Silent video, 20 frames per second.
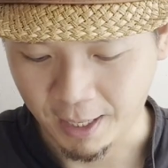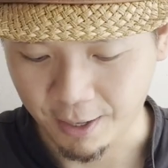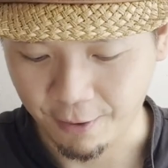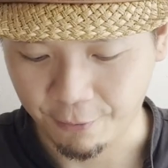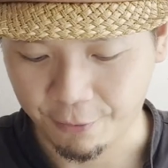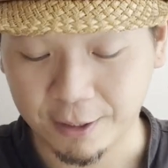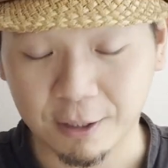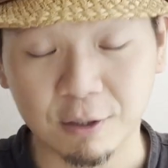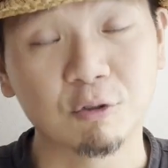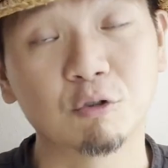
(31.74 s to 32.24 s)

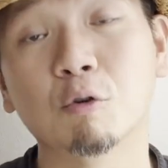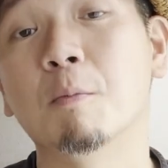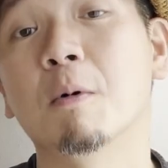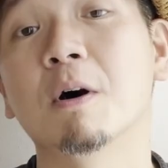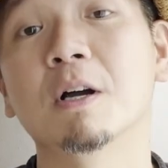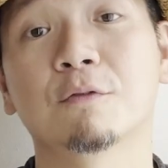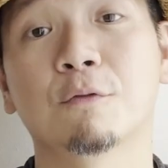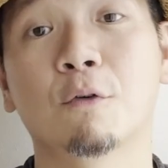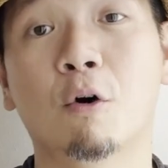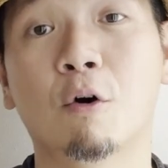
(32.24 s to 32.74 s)
Thank you so
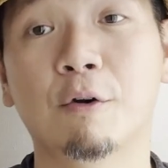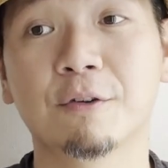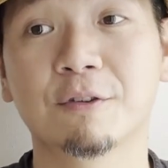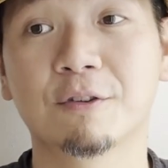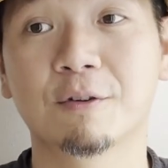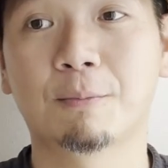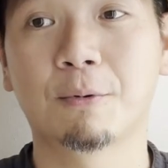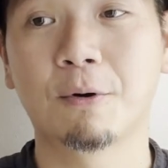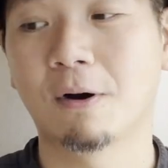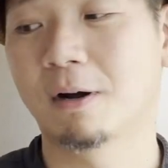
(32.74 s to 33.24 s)
much for all your
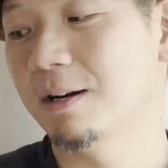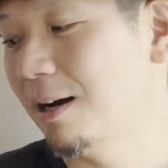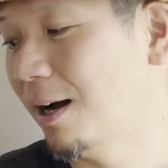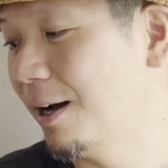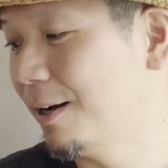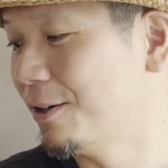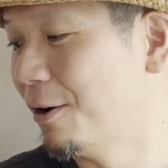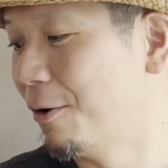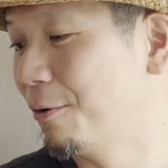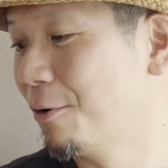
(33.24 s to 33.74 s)
support.
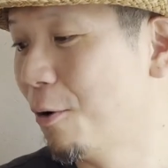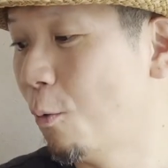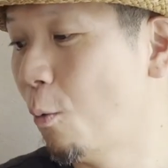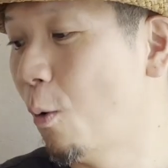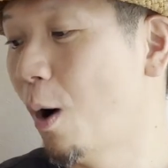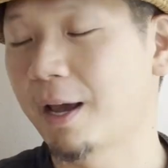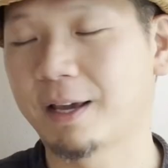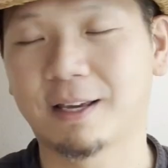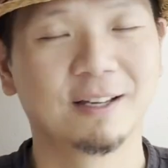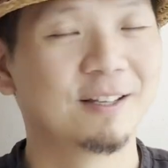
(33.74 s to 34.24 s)
I don't know
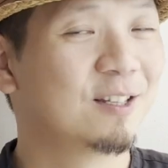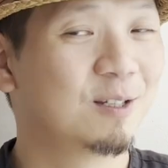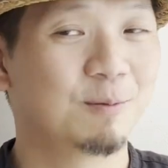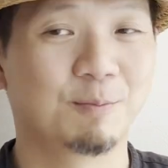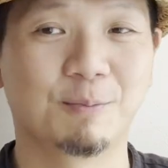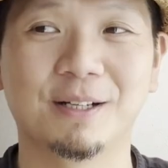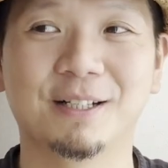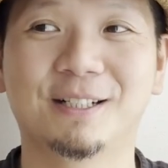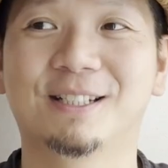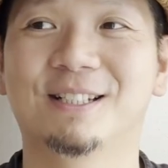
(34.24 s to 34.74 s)
why I can
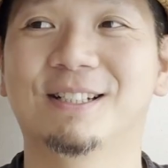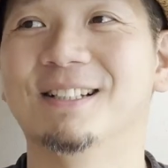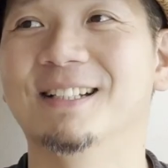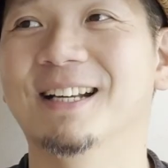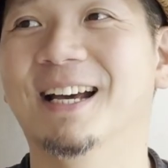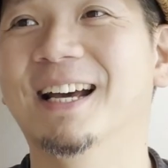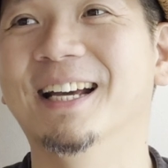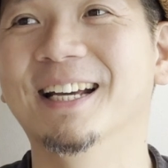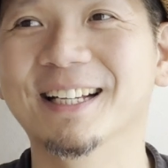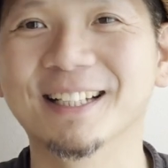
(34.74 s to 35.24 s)
speak
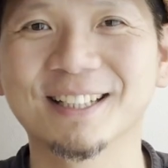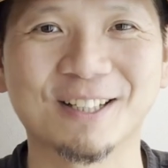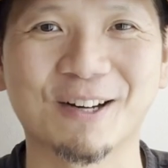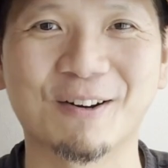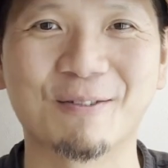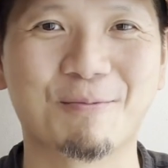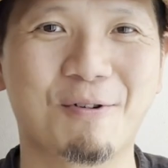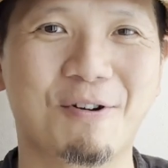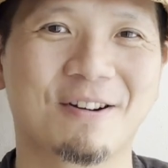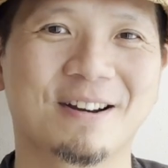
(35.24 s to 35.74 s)
today,
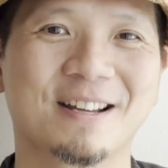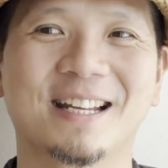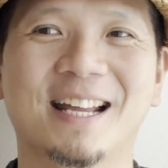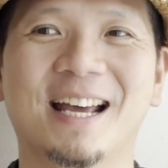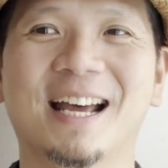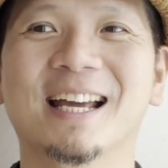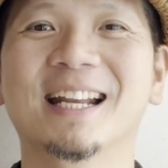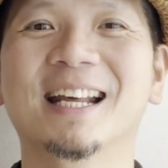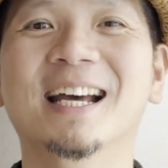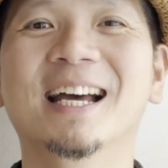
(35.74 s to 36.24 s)
so pardon
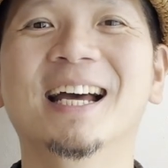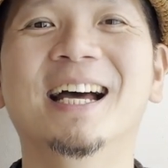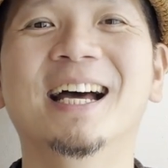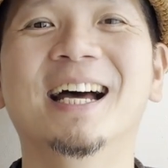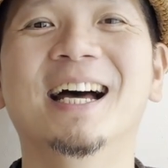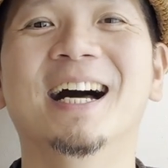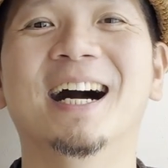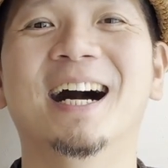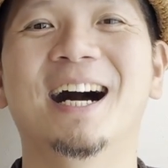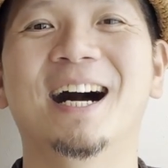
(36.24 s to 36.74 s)
that.
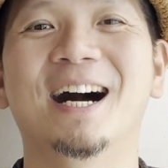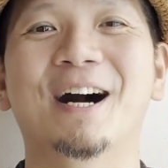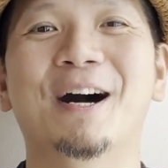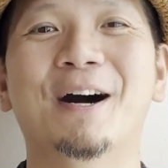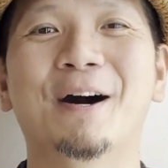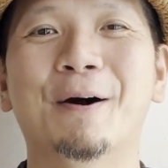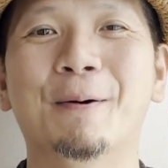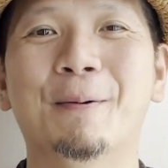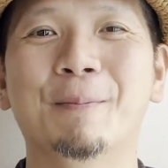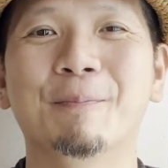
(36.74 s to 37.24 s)

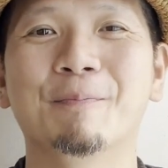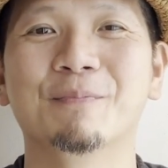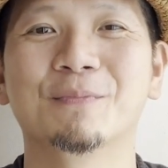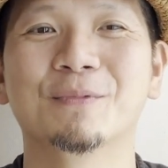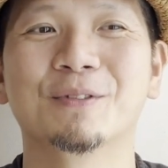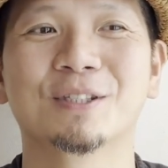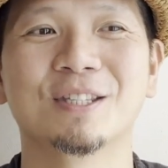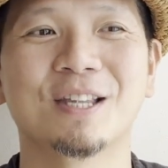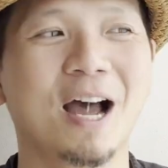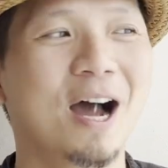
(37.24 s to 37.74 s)

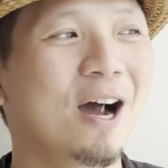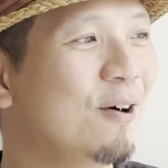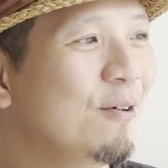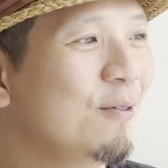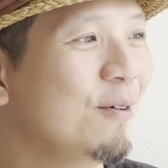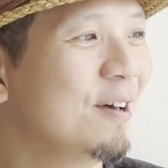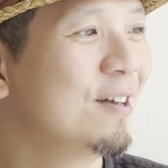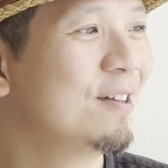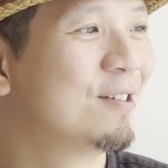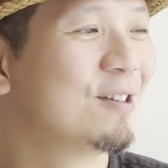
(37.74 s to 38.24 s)

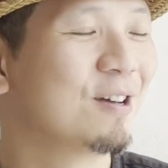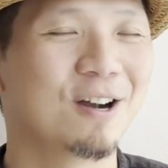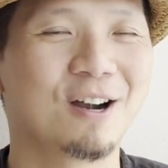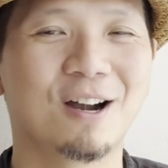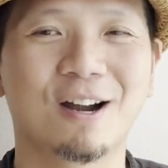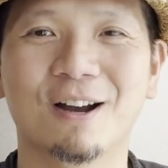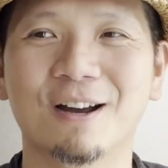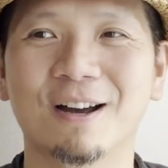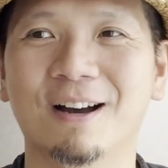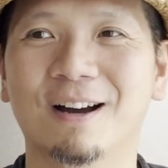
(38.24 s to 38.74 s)
Now it's
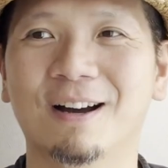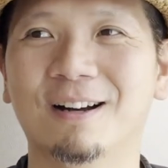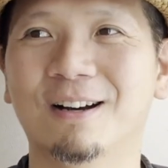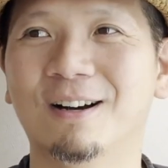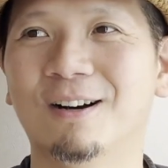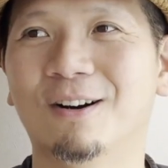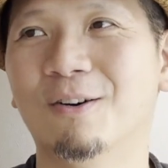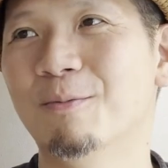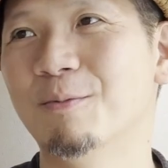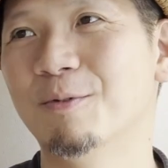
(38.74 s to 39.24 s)

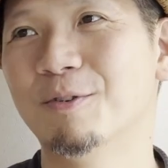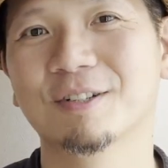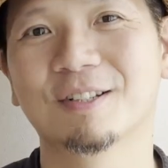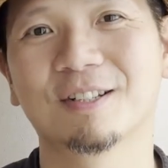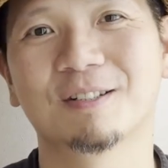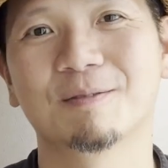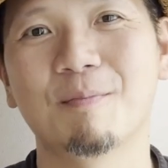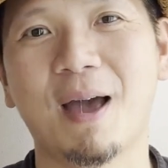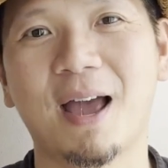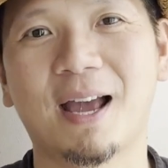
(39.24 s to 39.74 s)

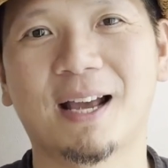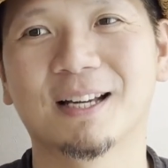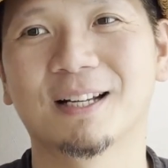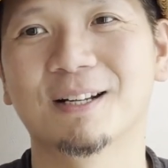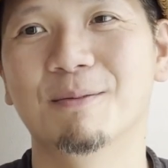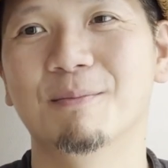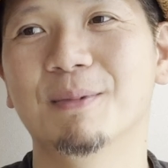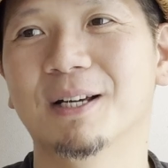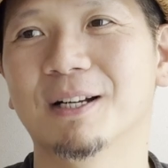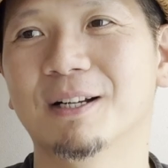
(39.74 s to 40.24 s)
almost smack in
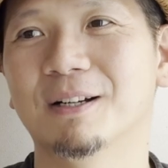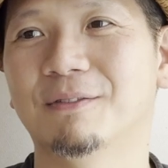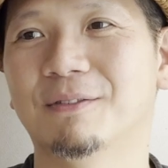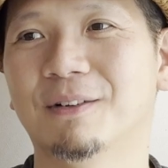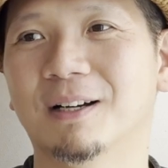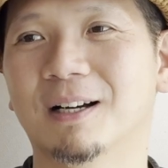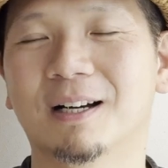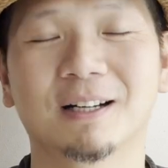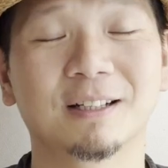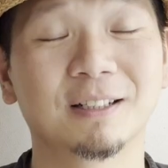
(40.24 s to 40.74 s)
the
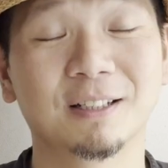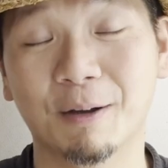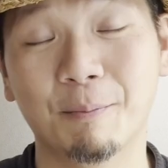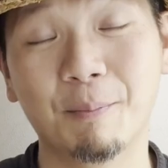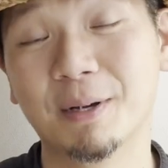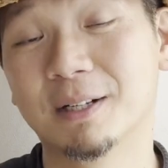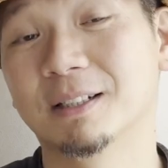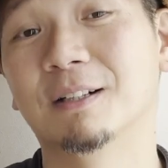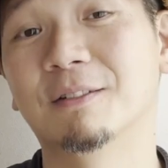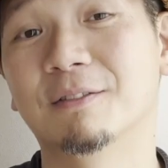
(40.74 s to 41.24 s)

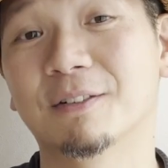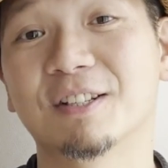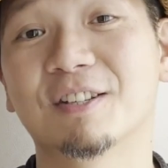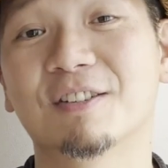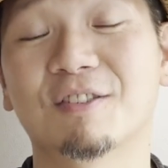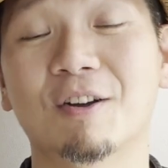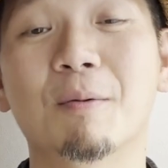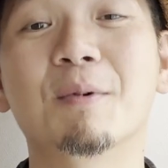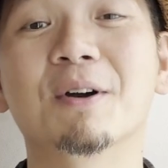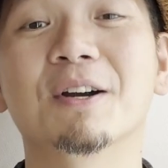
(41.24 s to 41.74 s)
middle of a
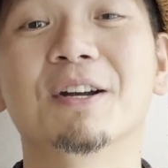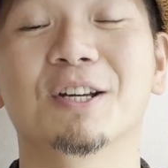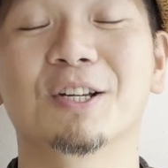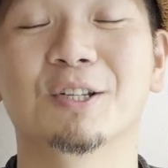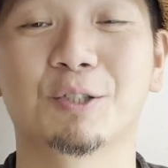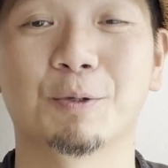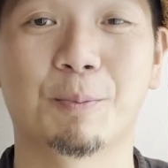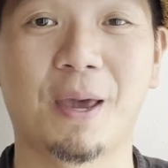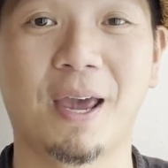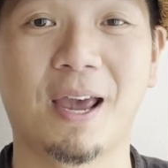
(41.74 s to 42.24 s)
summer here
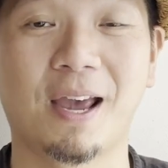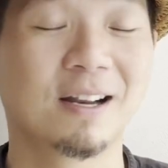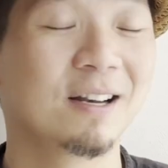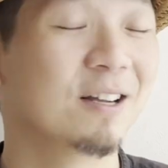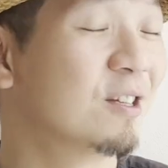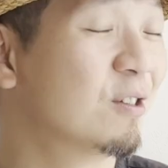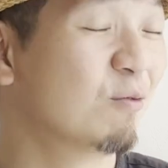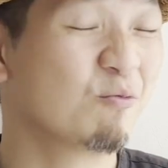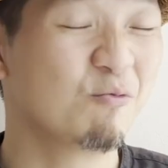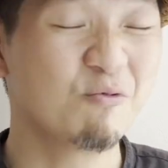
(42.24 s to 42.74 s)
in Japan.
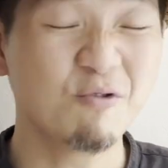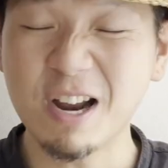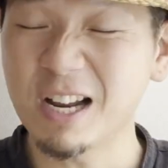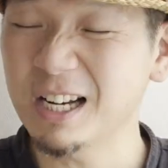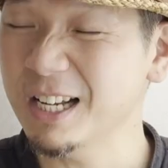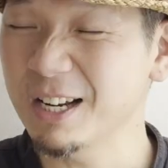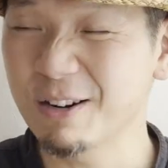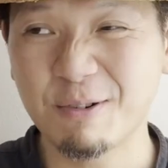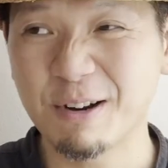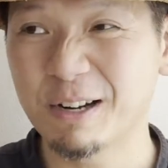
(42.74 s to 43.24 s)
It's
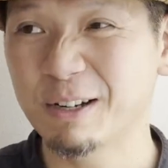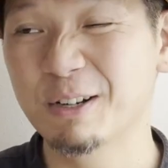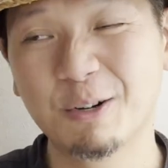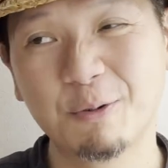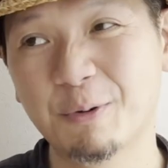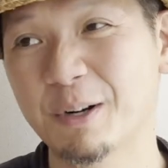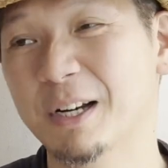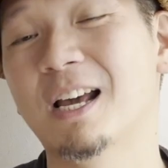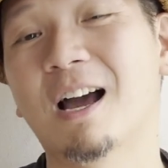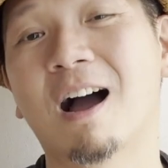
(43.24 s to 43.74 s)

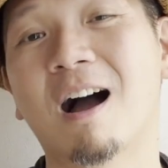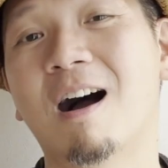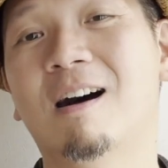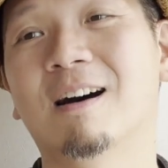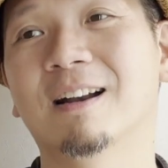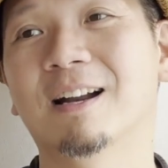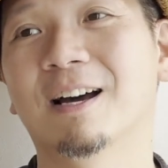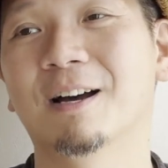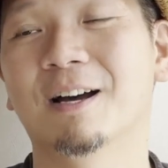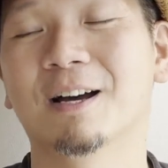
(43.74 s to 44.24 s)
really
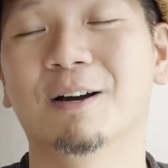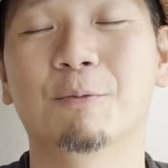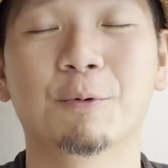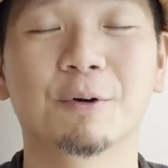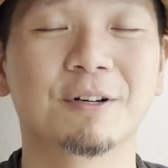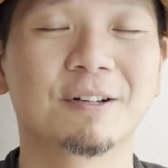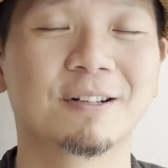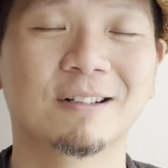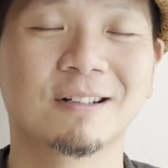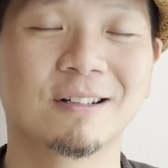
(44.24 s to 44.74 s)
hot.
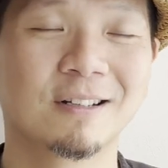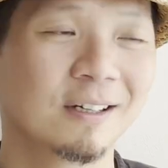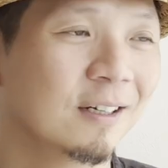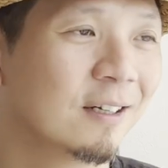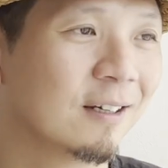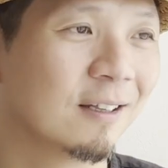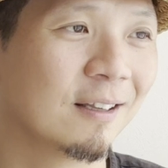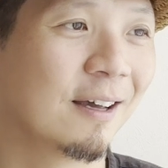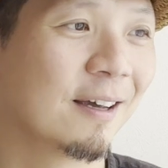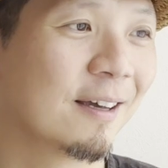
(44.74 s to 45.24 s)
We're in
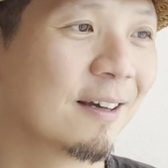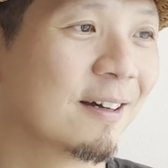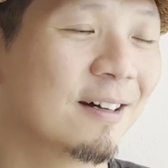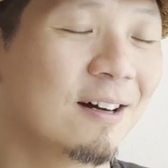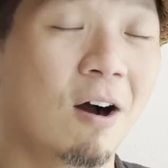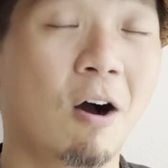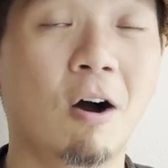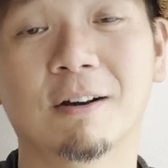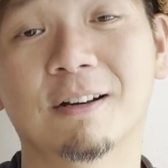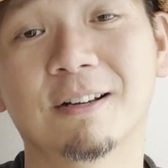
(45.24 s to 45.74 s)
like
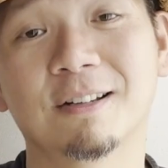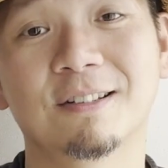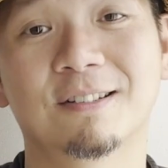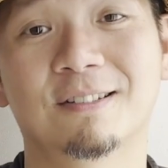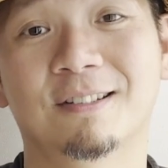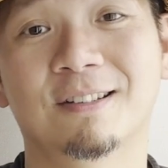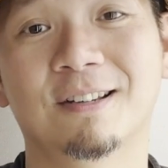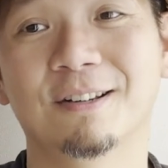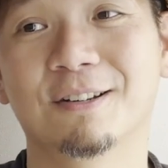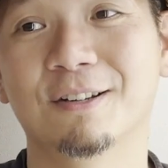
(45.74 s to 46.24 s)

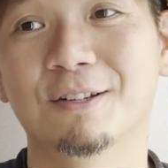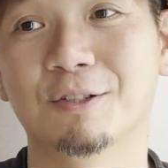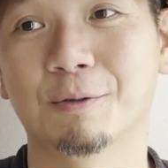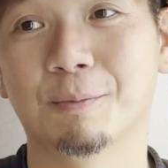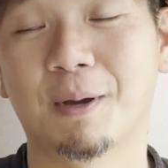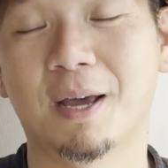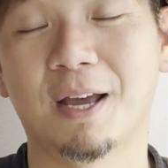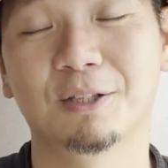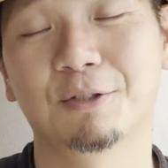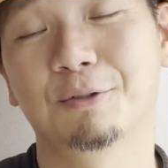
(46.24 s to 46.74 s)
August here in
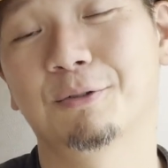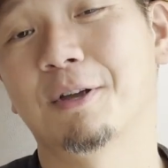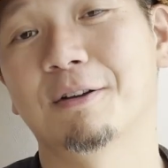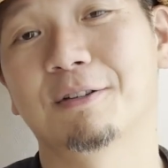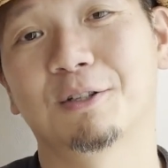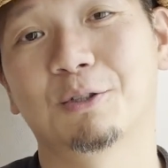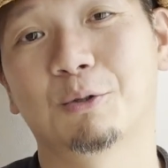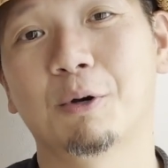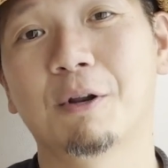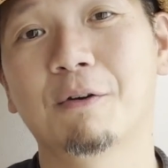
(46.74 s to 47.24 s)
Japan,
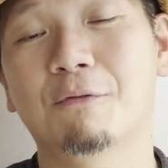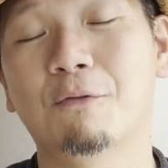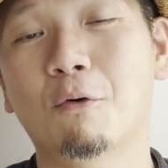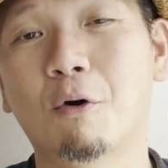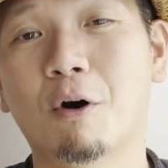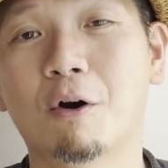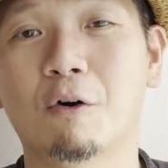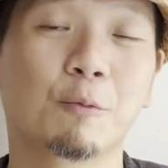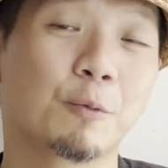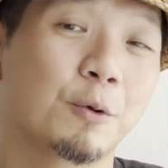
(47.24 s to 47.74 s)

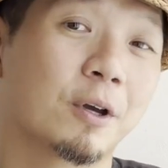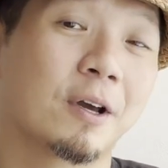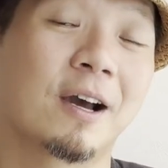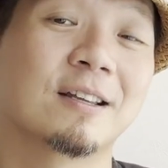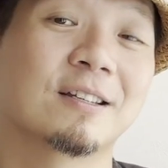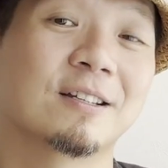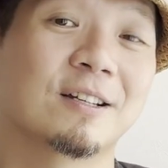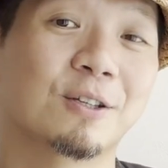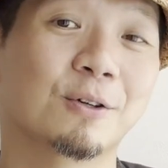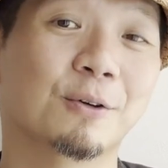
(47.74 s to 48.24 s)
2024. Hope you
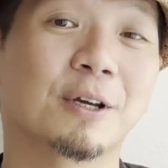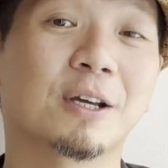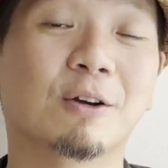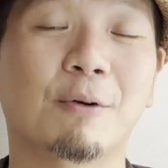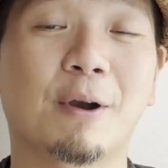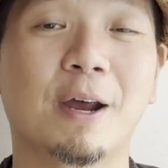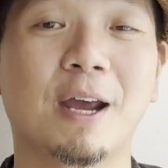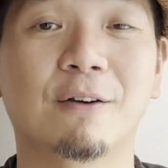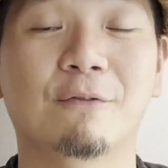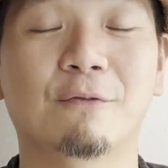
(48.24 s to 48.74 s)
guys are doing
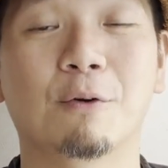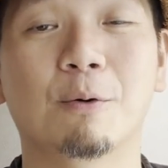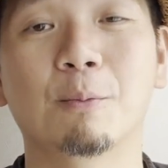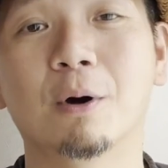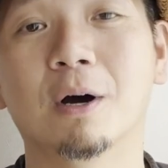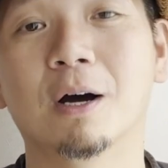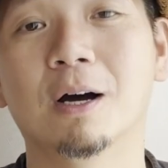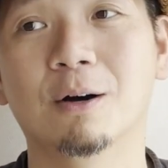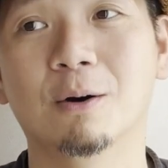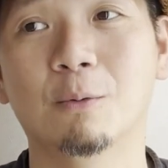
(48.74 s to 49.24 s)
great from
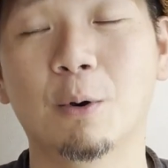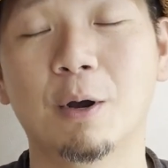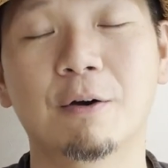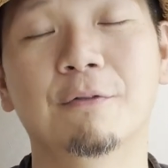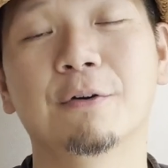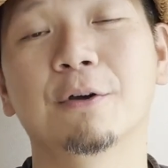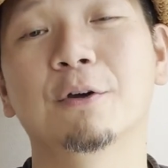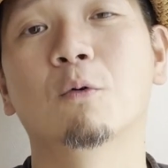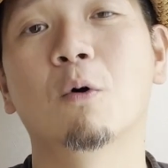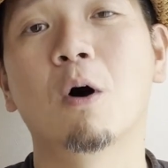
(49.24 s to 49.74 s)

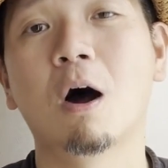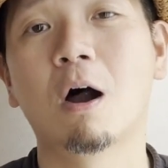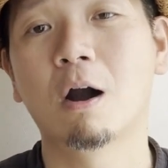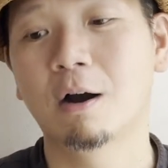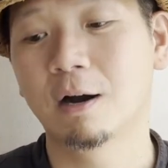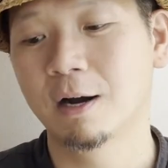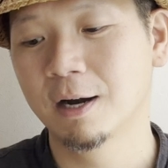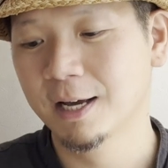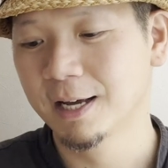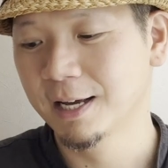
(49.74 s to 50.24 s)
wherever you
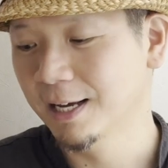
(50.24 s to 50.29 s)
are.